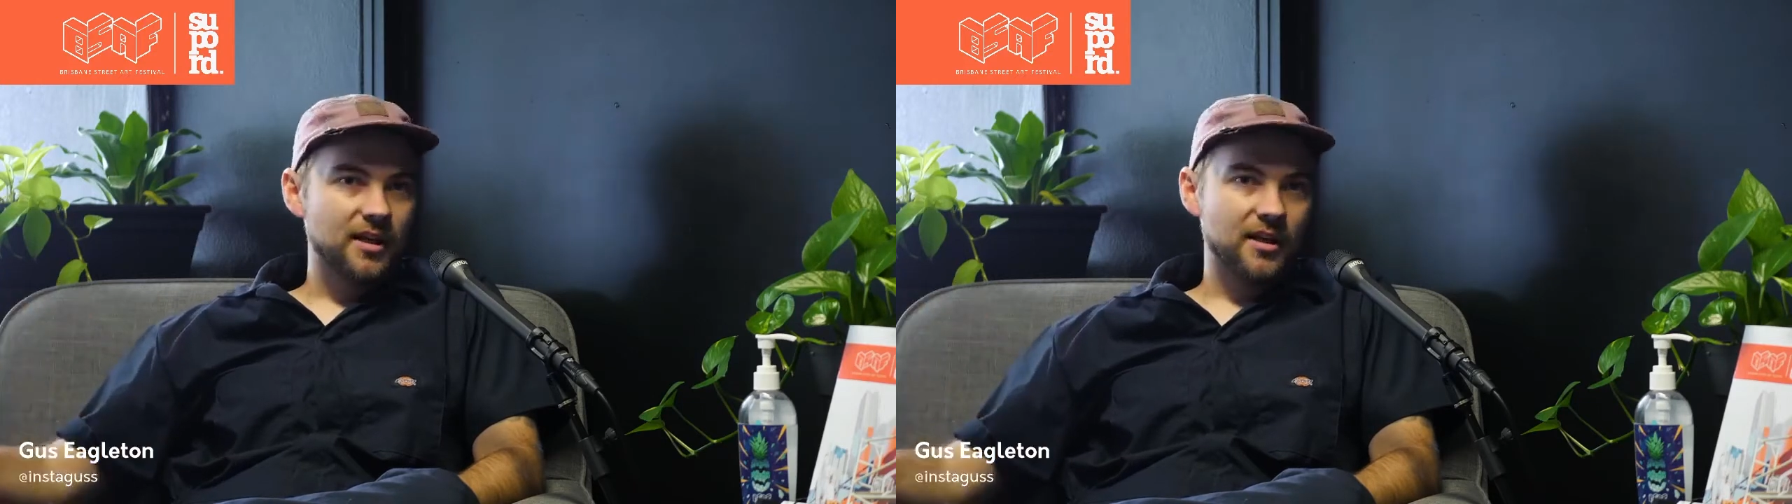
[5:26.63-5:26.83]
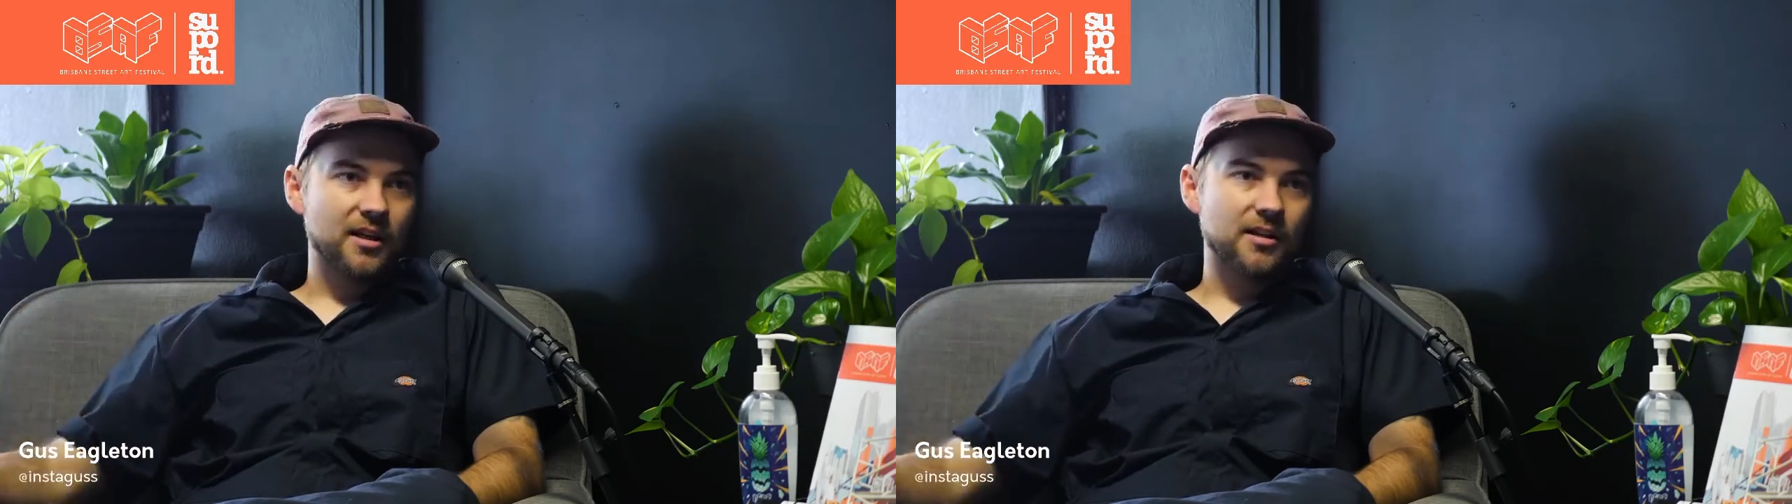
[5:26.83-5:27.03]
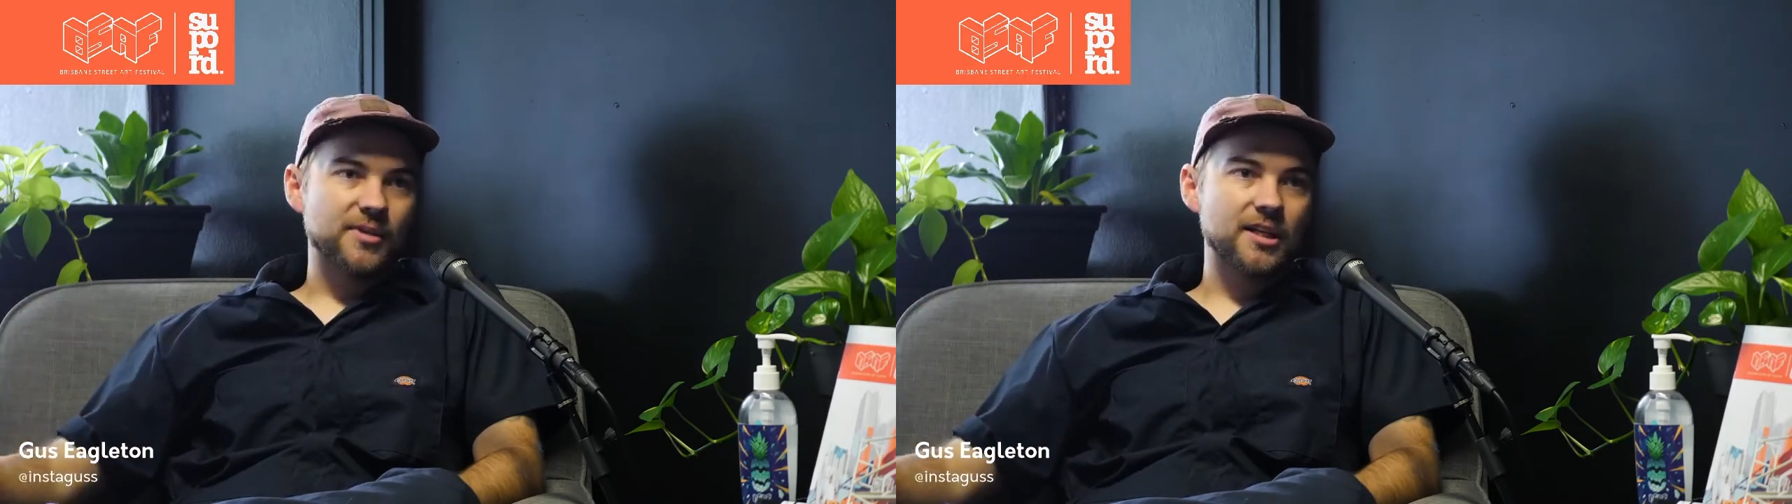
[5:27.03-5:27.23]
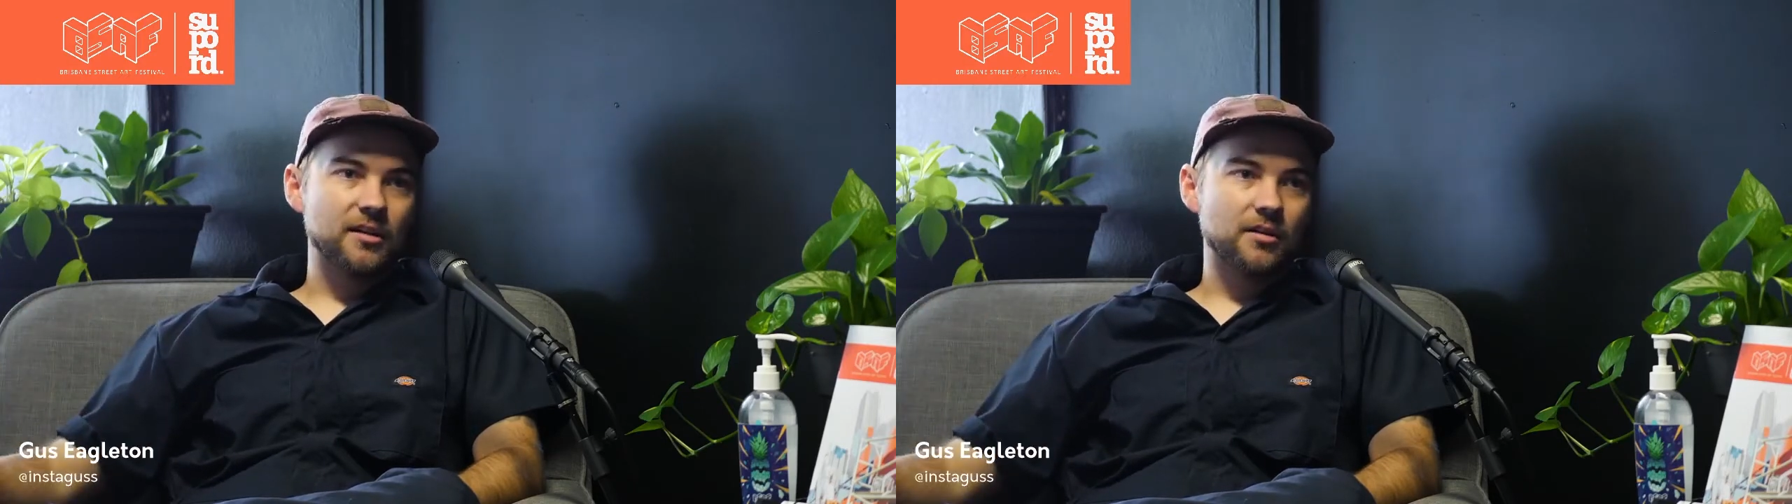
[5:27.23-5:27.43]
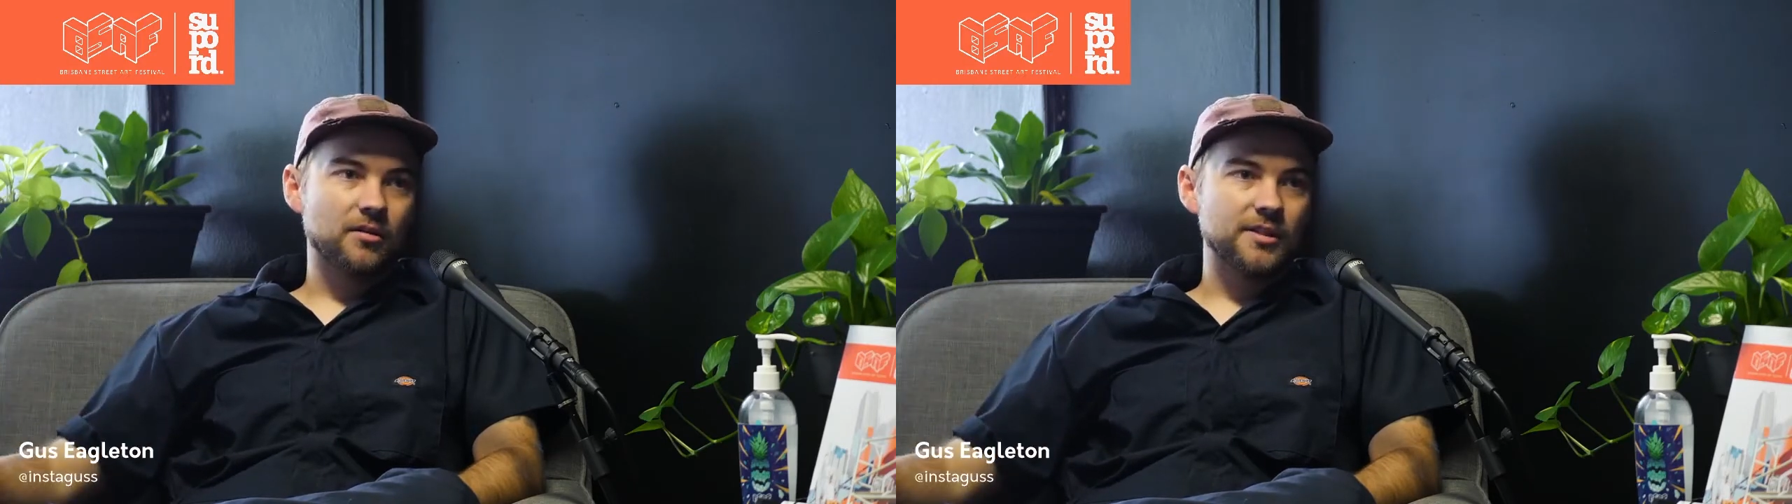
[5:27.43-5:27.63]
it'll
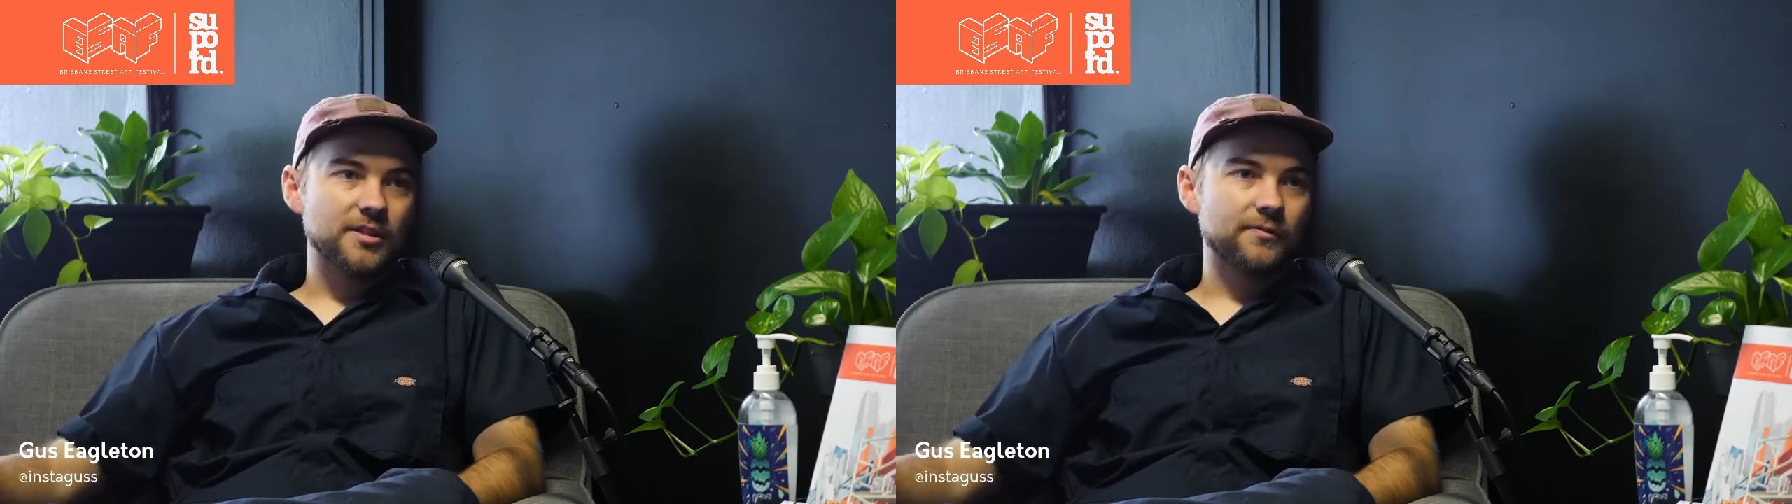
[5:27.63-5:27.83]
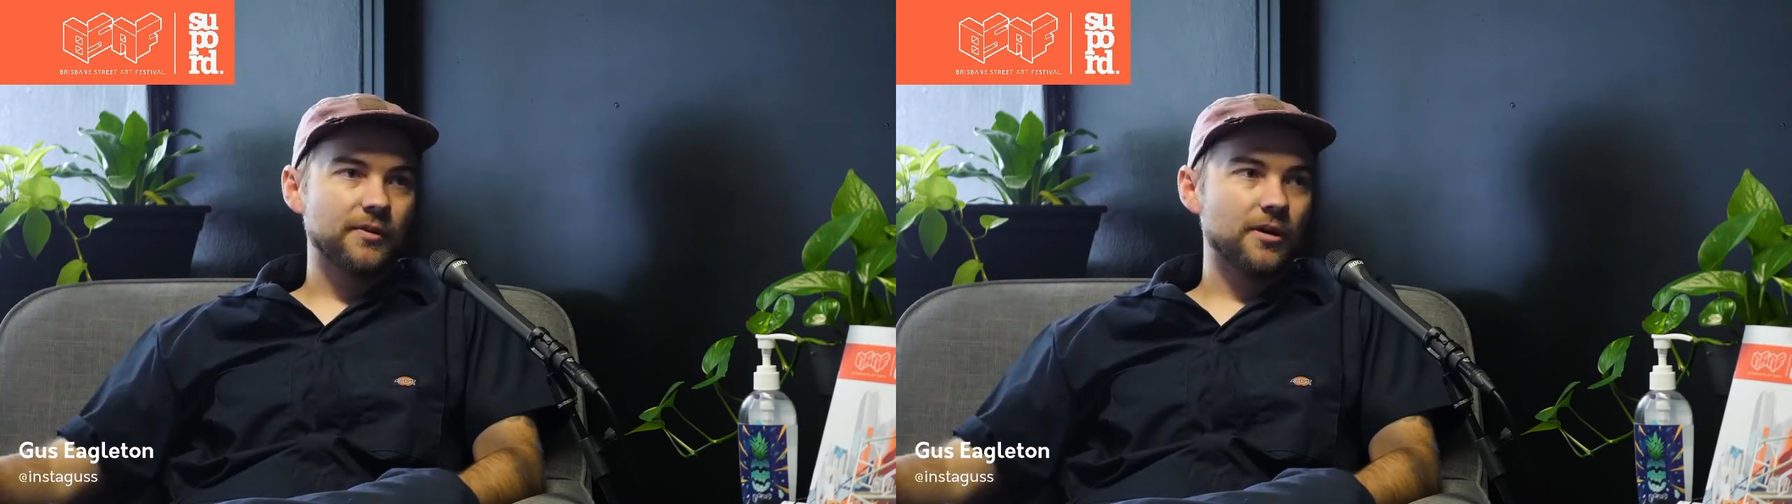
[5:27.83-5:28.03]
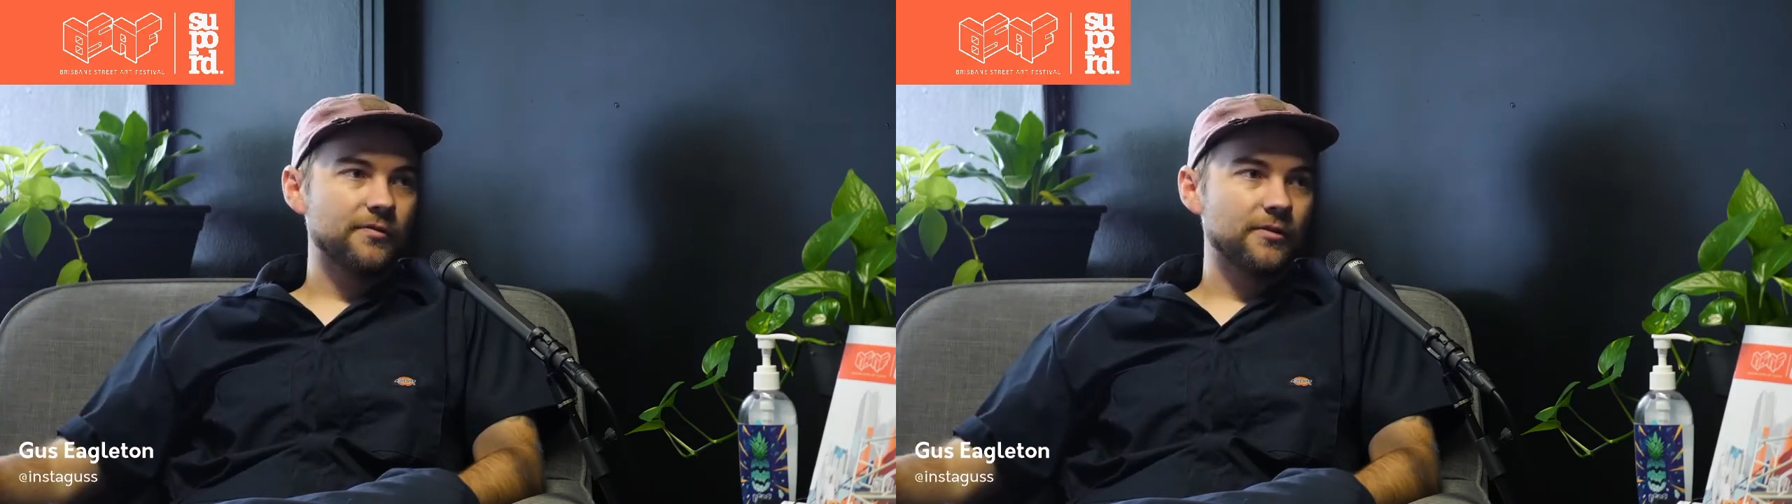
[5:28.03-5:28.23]
all just flow